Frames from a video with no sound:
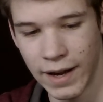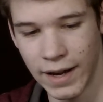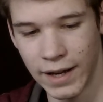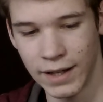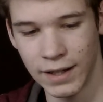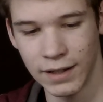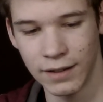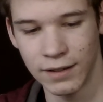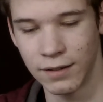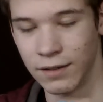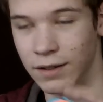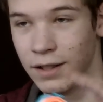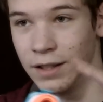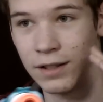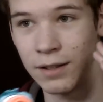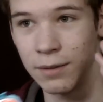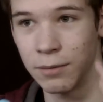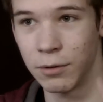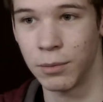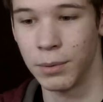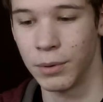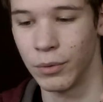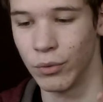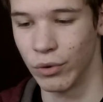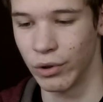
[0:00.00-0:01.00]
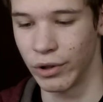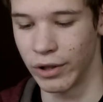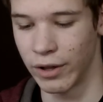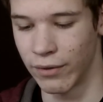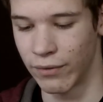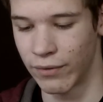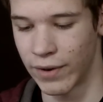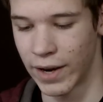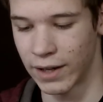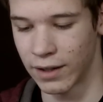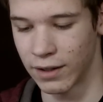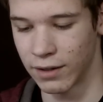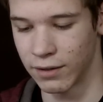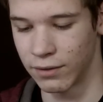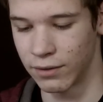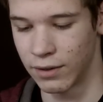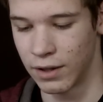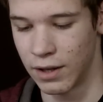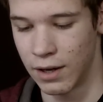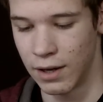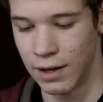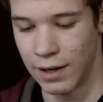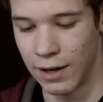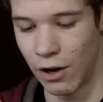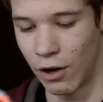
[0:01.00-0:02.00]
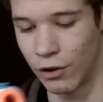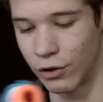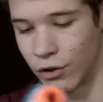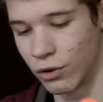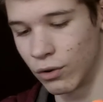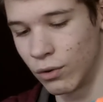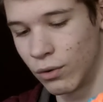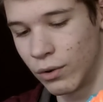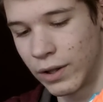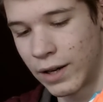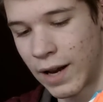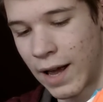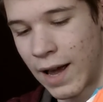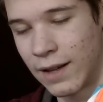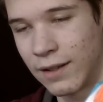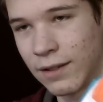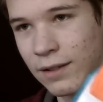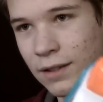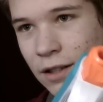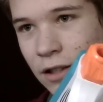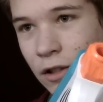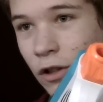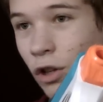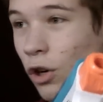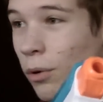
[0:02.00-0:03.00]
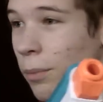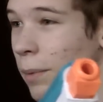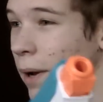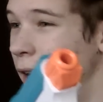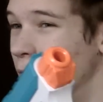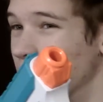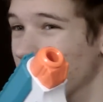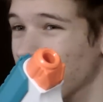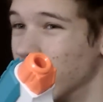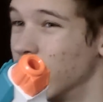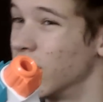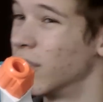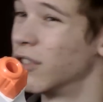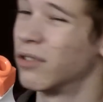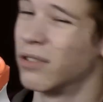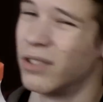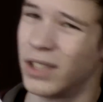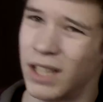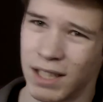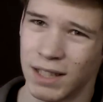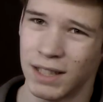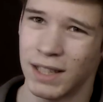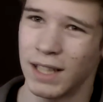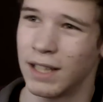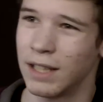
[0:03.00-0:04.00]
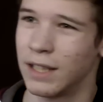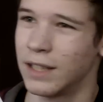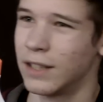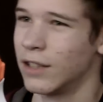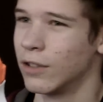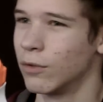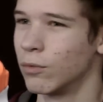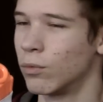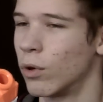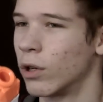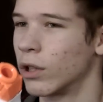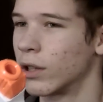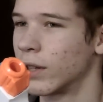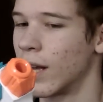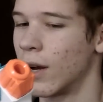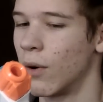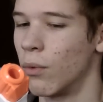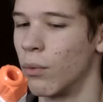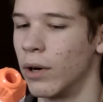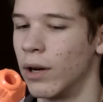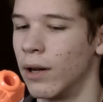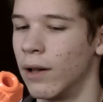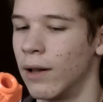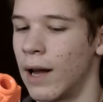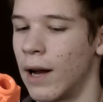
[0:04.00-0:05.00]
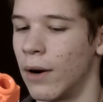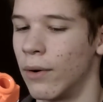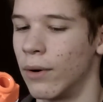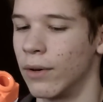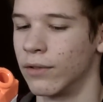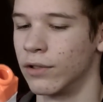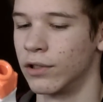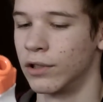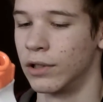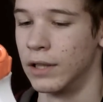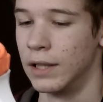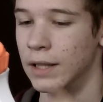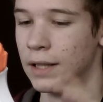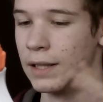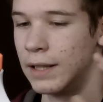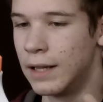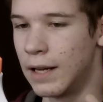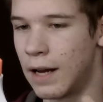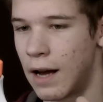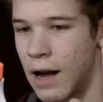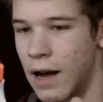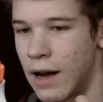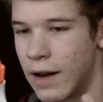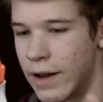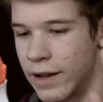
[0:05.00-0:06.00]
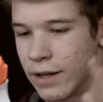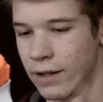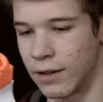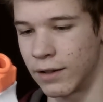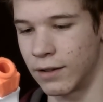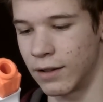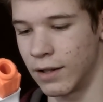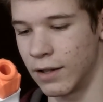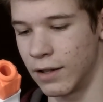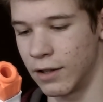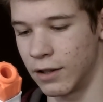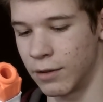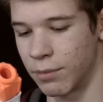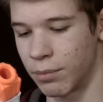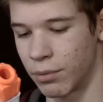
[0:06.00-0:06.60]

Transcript: and it, it seems to be really effective. Also, it has the glow mag, which is not that, it doesn't work that well, however, uh, it's, it